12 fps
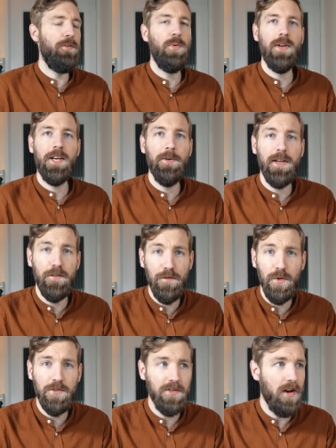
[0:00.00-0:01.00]
if you want to create a
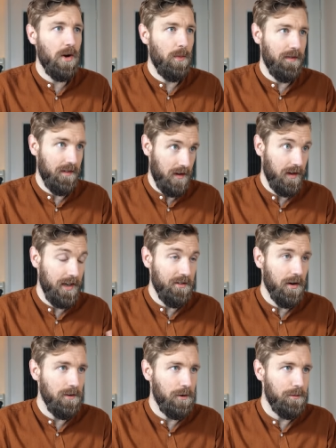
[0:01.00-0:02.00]
full song with
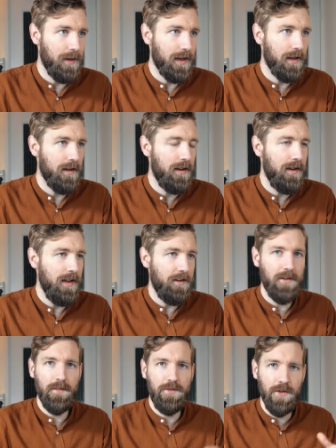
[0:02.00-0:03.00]
guitar looping
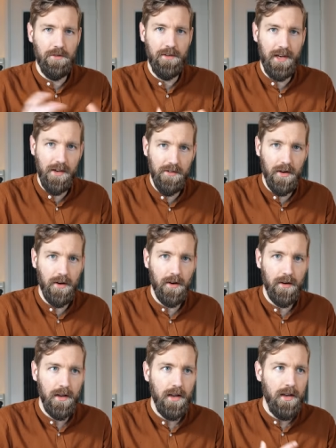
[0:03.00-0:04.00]
instead of just the
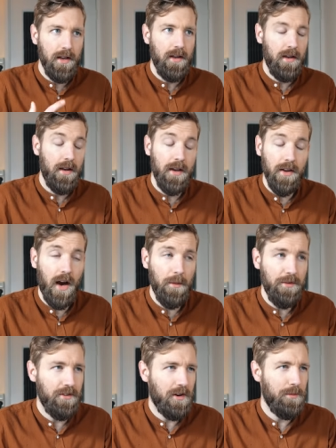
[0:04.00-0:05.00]
guitar, the
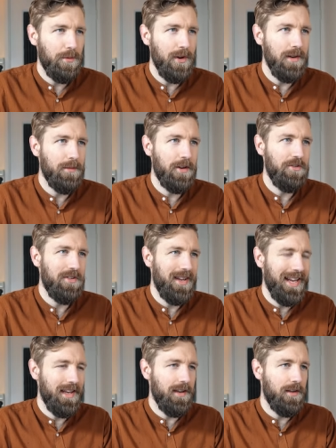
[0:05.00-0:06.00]
options are pretty much
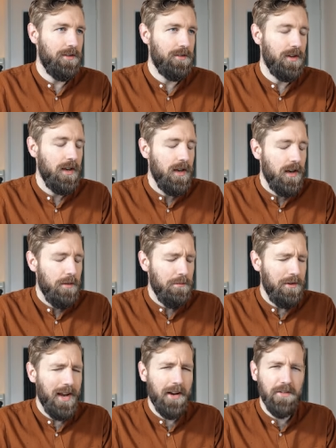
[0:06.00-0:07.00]
endless.
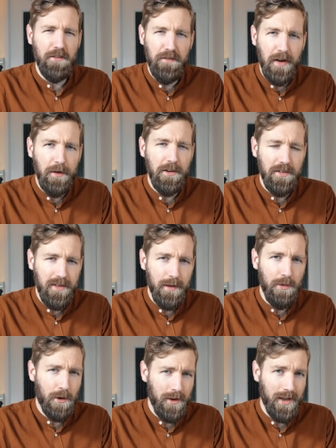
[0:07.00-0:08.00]
But there's a very
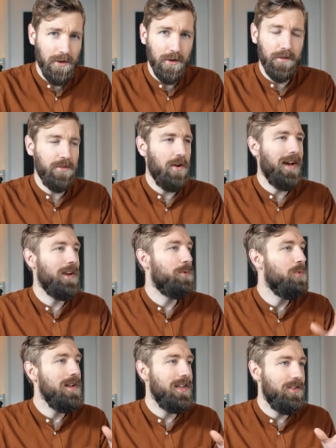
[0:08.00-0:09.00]
steep learning curve, so I
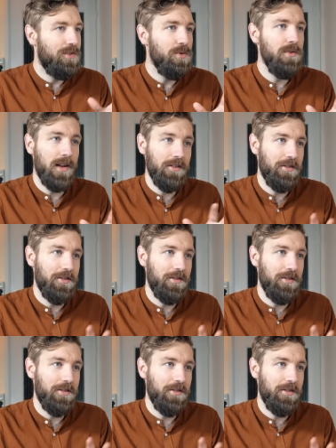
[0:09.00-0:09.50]
really do not